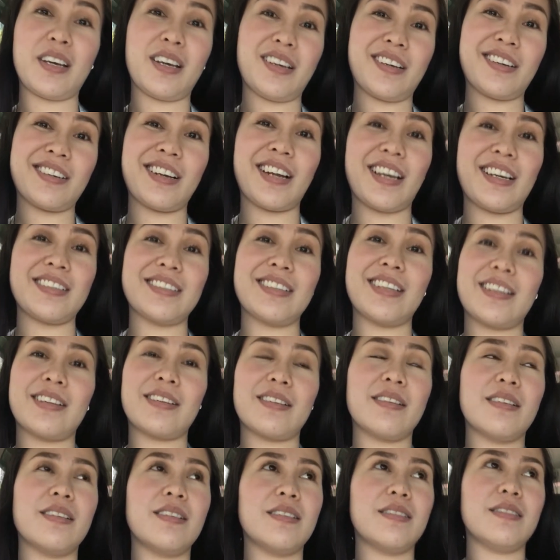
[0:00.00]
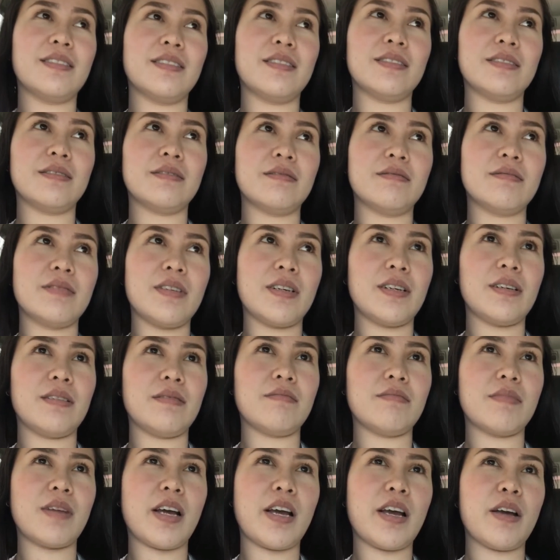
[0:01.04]
King like that.
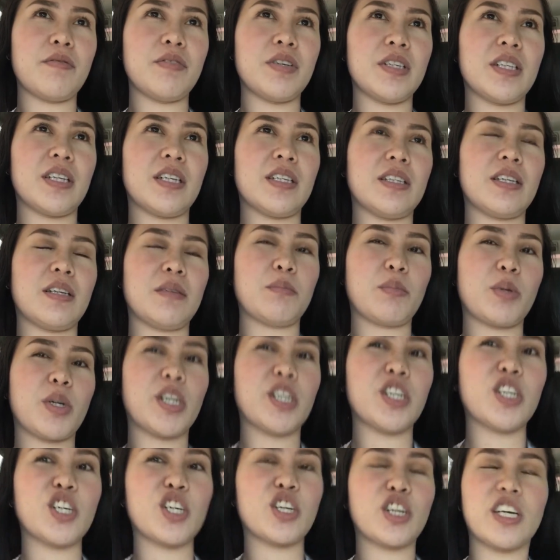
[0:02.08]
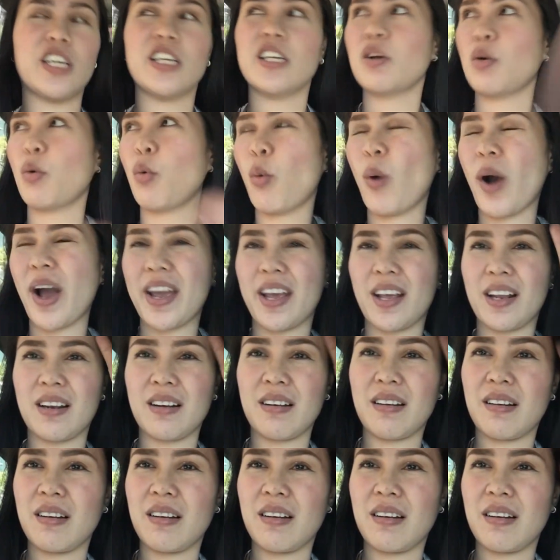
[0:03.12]
I haven't eaten burger in a while.